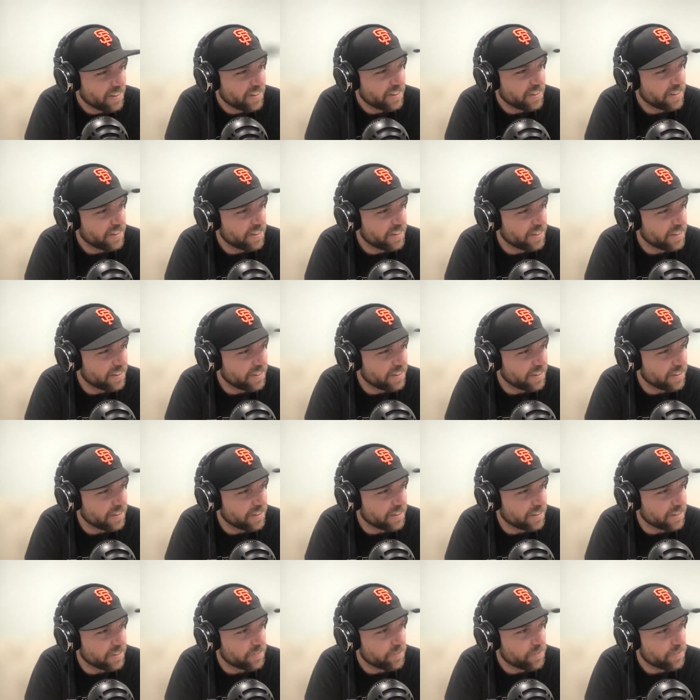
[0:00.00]

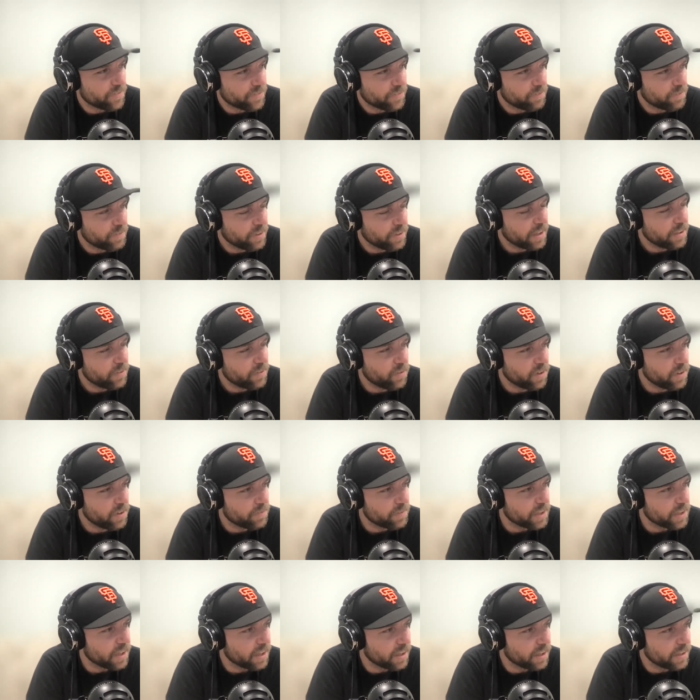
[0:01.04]
uh, but I'd want to
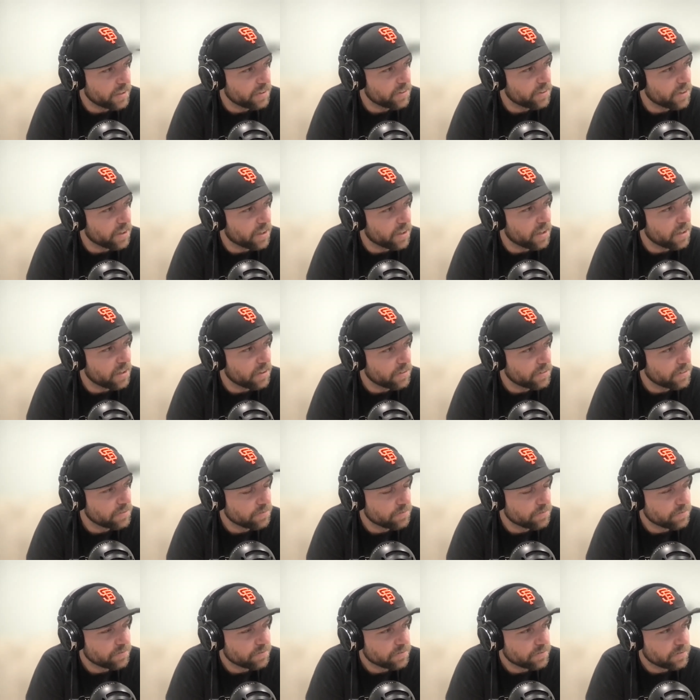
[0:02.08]
be liked, you know?
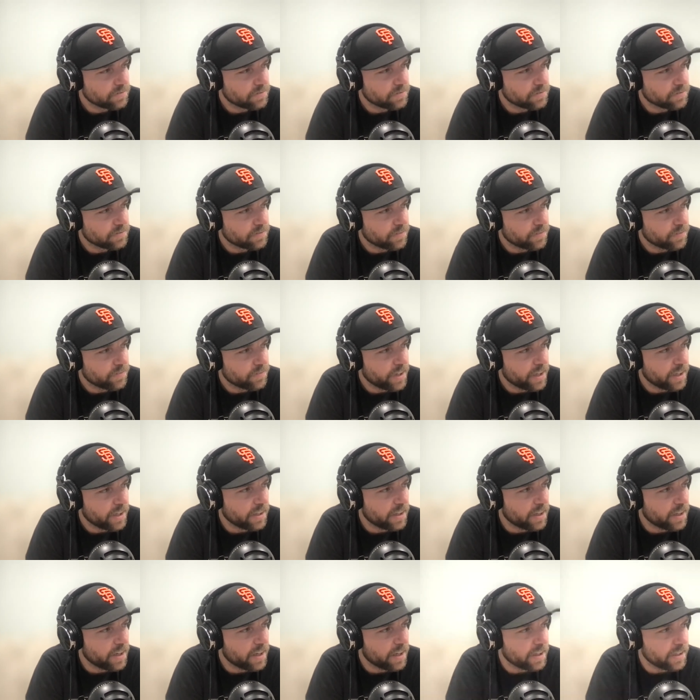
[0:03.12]
that
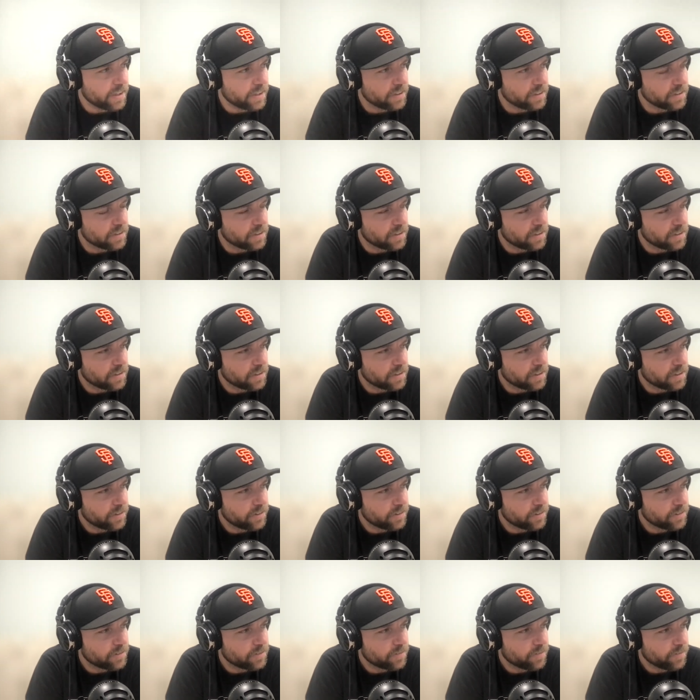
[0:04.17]
guy,
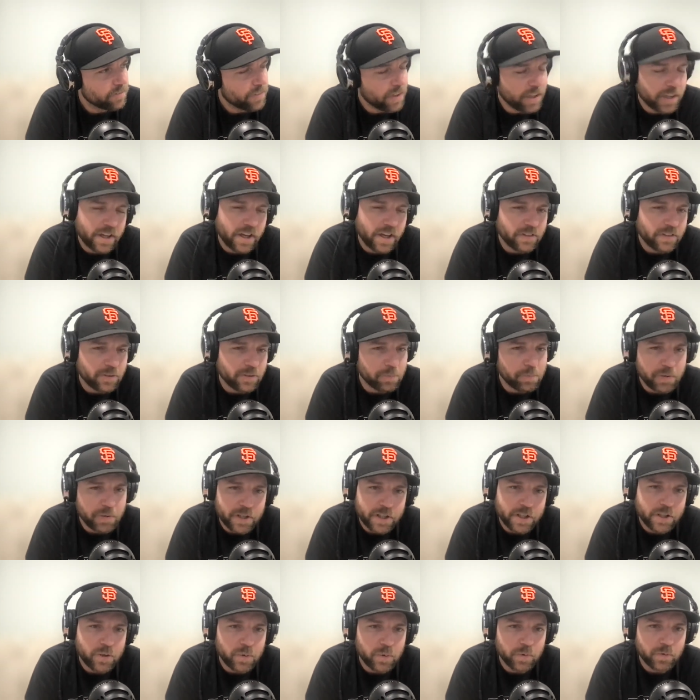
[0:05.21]
that guy's a
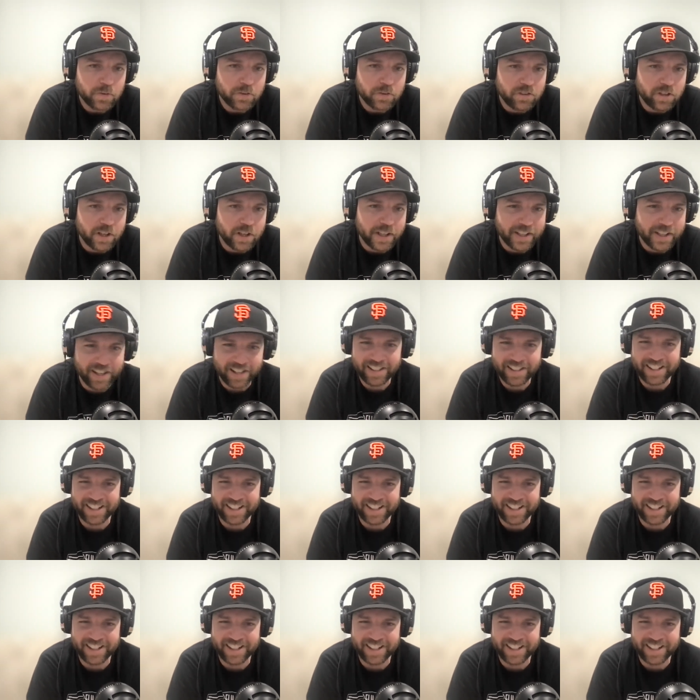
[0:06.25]
pretty cool chick.